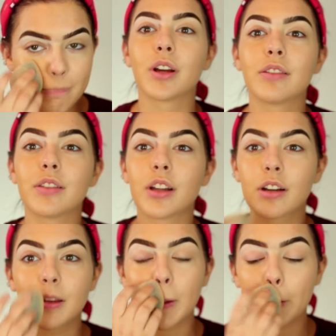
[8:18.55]
But I
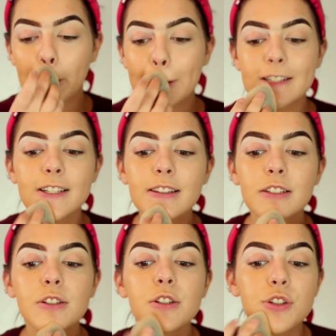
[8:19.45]
literally look crazy.
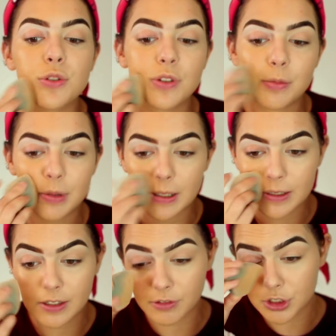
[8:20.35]
These are two
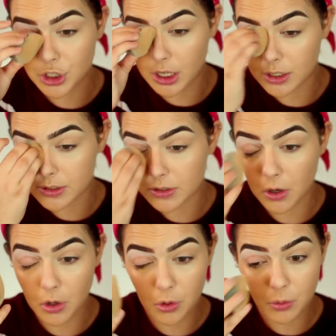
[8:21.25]
completely different shades.
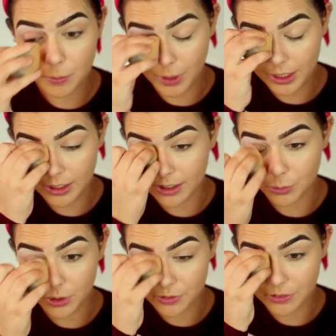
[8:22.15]
Oh my
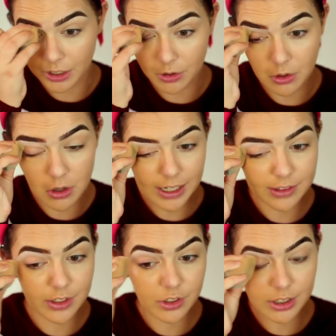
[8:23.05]
god, what a fail. And
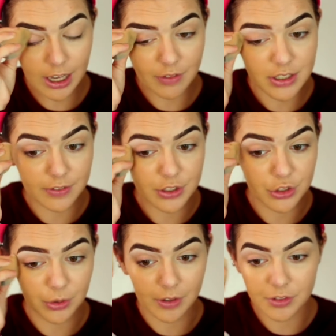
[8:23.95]
I literally have stuff to
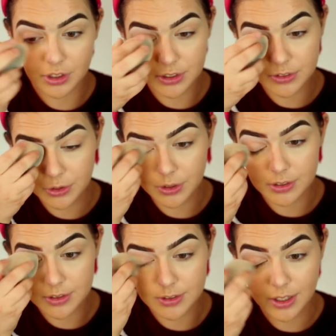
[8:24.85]
do after this, so
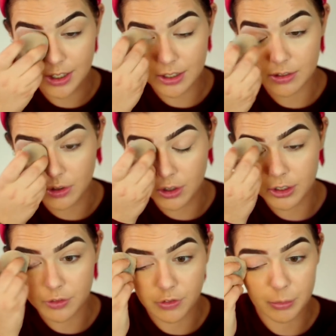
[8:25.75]
this is like not
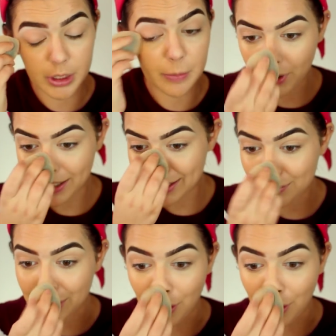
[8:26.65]
good for me. We're gonna keep